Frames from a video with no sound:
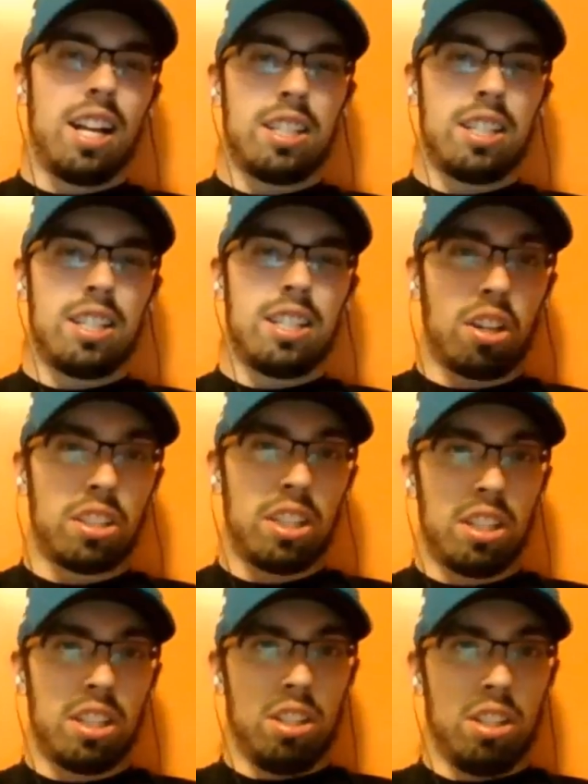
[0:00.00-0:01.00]

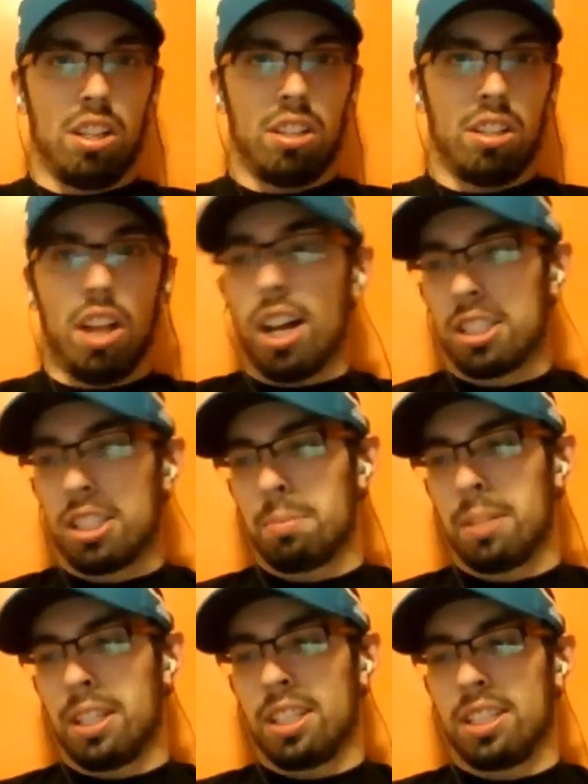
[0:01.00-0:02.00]
Stockton lost
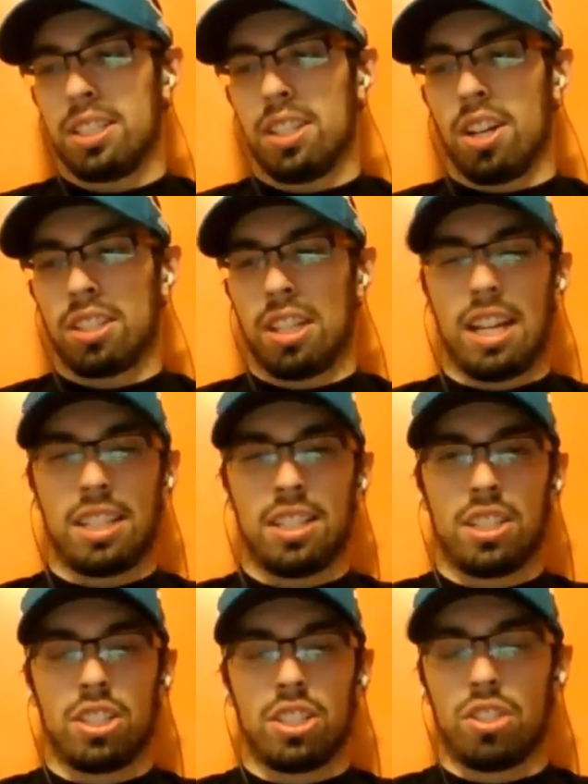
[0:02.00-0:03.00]
because Stockton had such
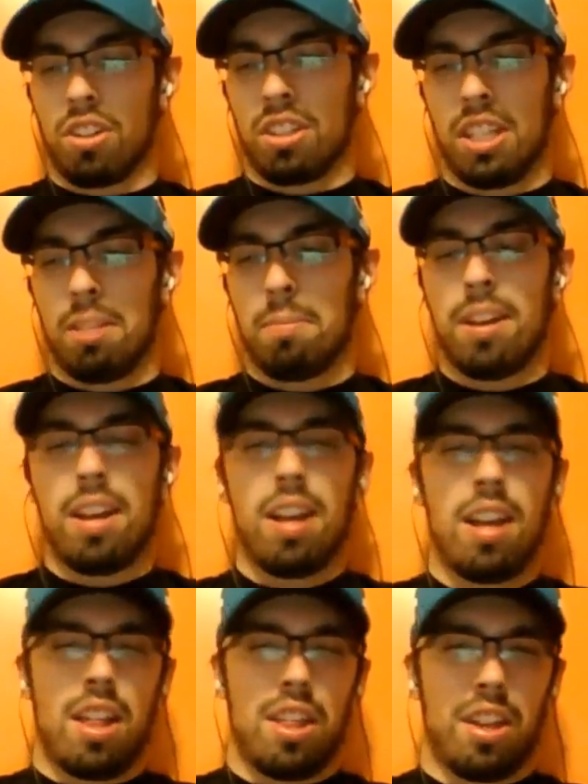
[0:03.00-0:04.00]
a strong team.
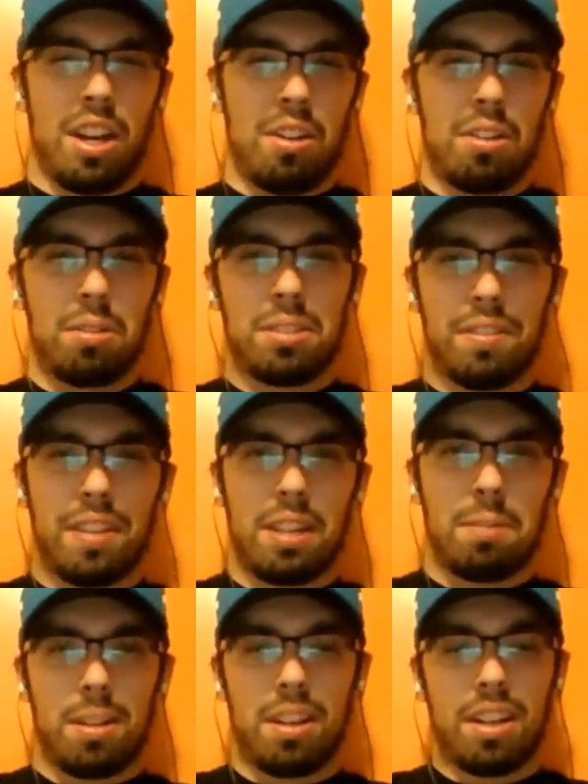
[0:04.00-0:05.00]
Now, I know there was
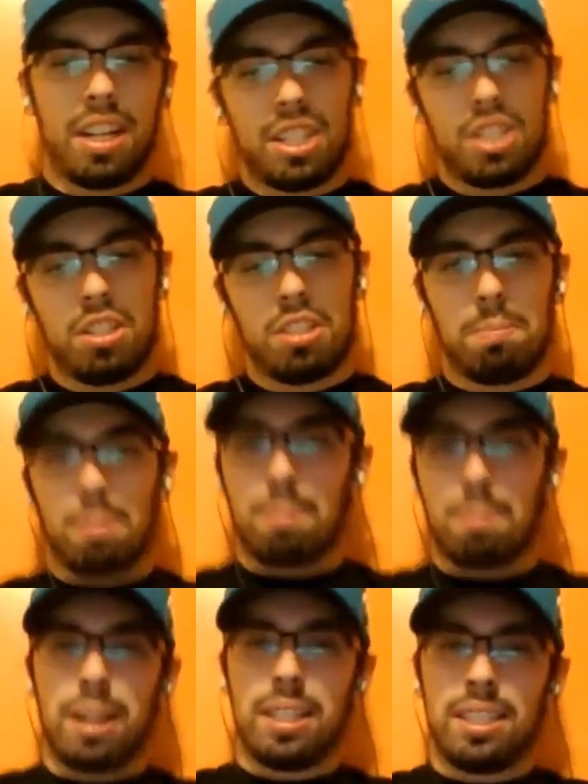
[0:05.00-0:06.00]
availability issues, but
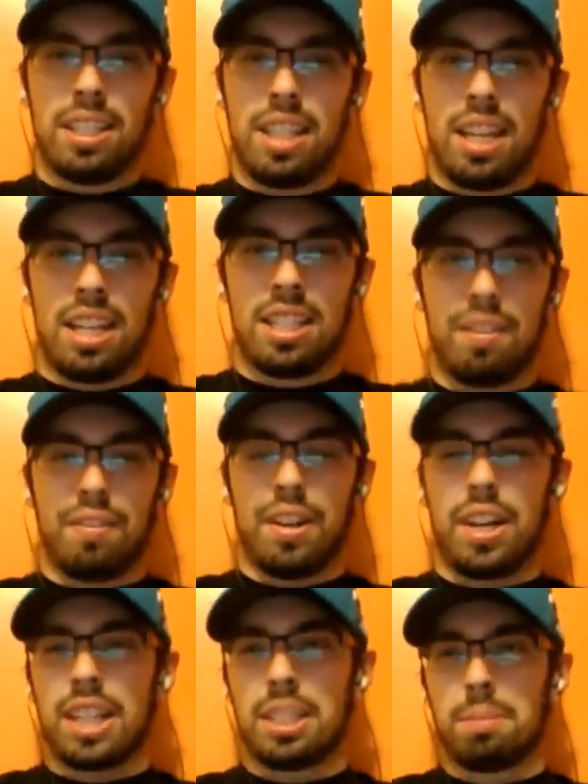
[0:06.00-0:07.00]
Bryson is a
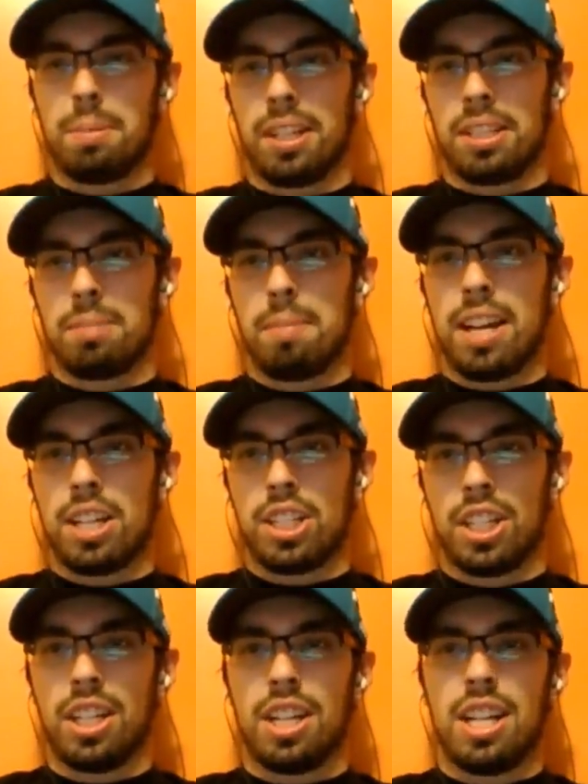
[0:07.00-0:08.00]
very experienced
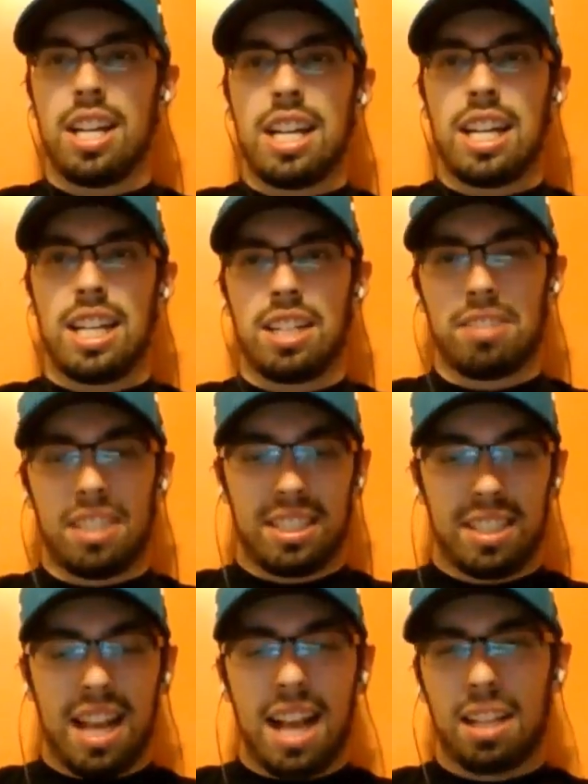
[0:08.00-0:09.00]
manager. He knows
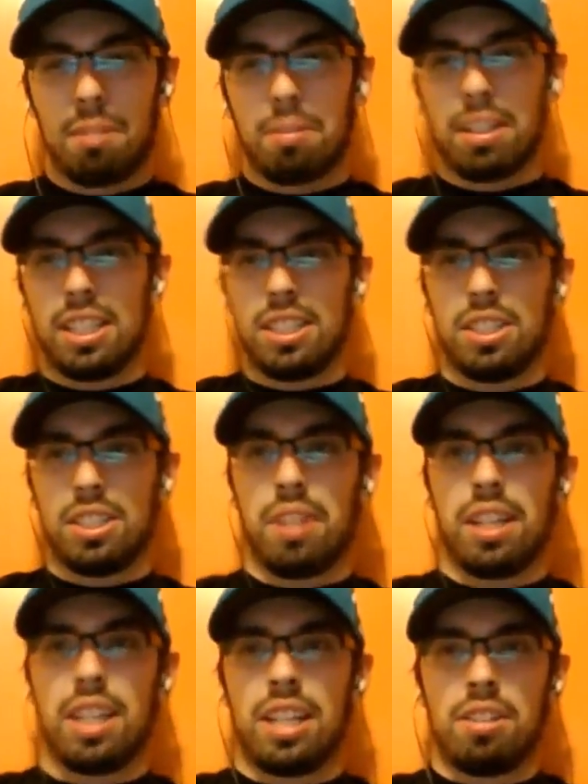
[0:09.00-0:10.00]
exactly what he's
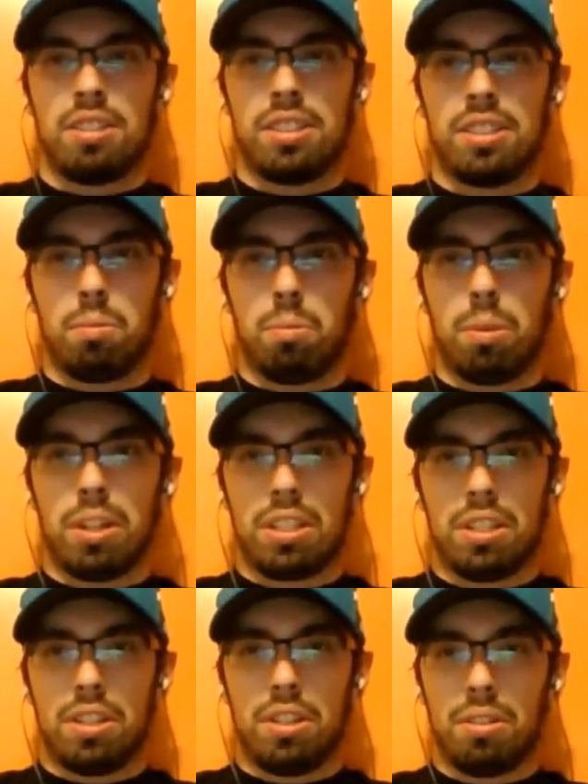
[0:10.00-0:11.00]
doing. He knows what
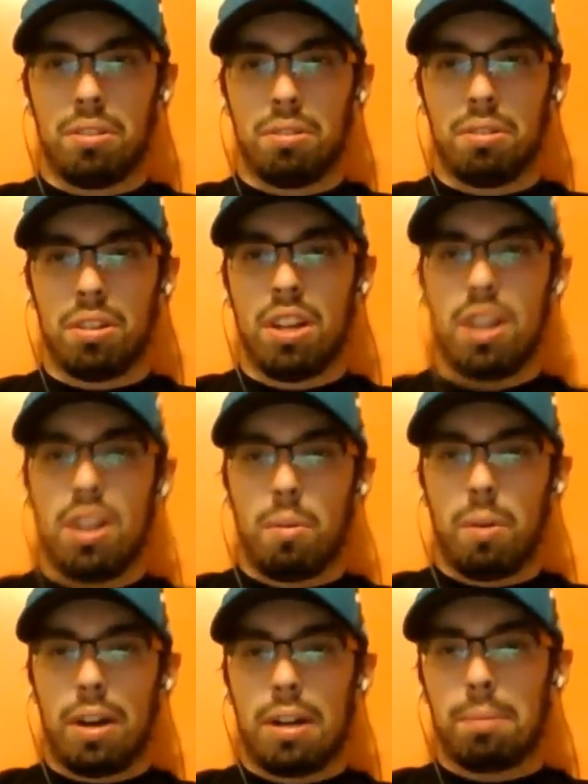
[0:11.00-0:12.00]
to do,
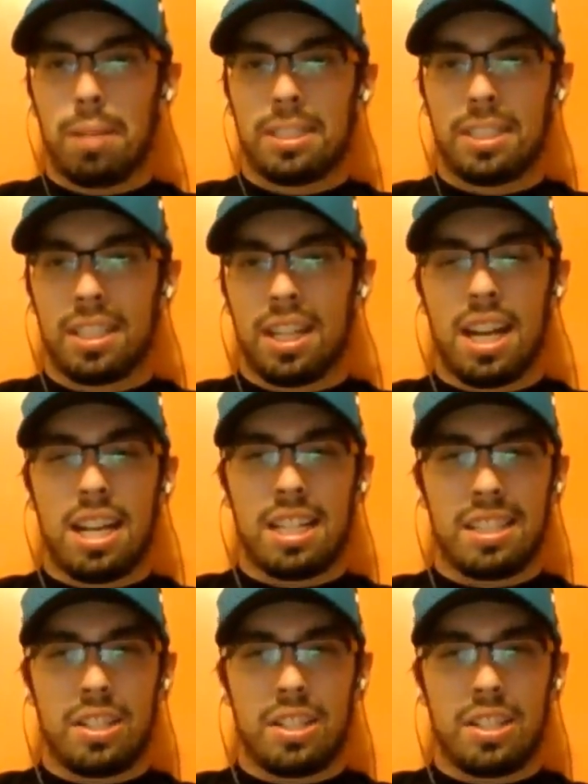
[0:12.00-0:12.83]
where to place the guys,